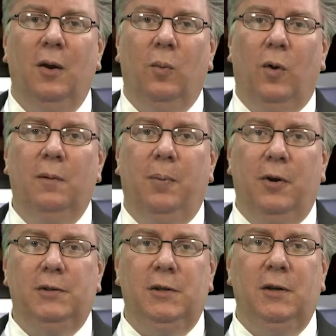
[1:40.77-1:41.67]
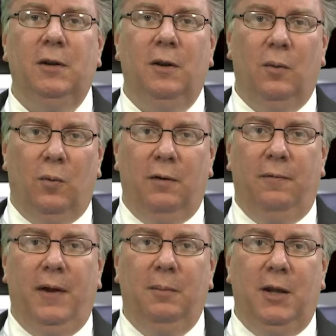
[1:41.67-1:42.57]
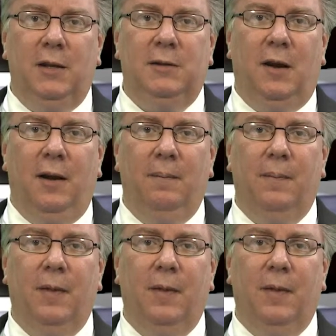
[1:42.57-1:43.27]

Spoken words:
one person, one family at a time.